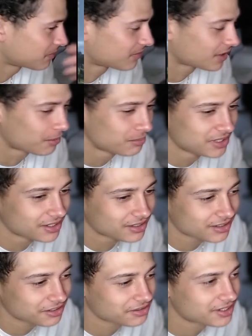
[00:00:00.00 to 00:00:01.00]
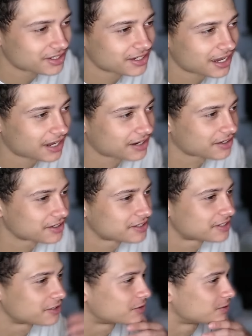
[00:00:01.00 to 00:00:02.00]
I mean, the little nigga got a
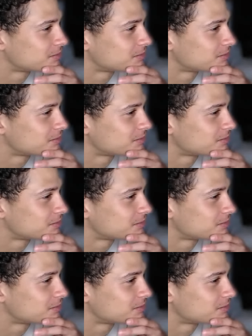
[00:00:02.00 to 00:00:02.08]
gun, though.